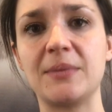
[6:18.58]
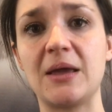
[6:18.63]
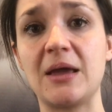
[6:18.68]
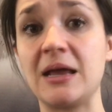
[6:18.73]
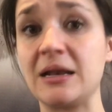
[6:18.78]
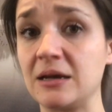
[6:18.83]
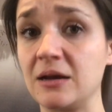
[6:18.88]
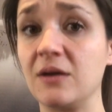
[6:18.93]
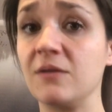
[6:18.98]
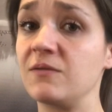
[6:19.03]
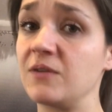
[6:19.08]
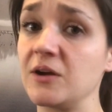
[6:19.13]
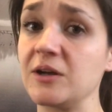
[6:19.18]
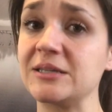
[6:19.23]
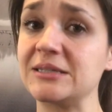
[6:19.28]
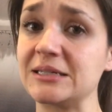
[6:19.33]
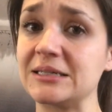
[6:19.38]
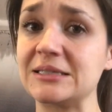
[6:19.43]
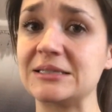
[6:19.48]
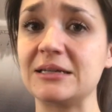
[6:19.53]
in a very
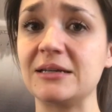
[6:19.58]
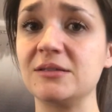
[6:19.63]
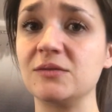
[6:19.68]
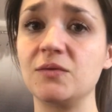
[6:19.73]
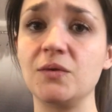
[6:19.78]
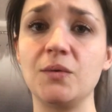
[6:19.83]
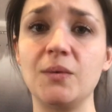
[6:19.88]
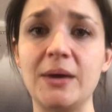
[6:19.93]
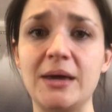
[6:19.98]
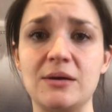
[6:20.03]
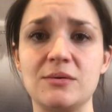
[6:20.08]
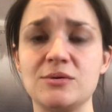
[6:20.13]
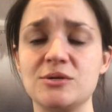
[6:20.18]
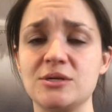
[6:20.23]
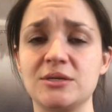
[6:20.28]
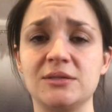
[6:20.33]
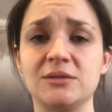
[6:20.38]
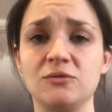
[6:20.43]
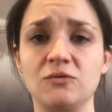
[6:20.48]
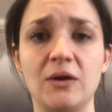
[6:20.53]
successful way, which
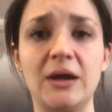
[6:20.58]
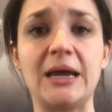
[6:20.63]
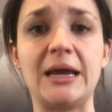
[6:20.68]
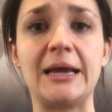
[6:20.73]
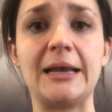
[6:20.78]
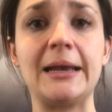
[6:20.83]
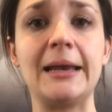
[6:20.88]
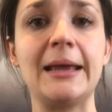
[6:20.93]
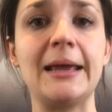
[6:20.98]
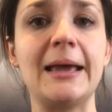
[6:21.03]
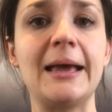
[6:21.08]
is great.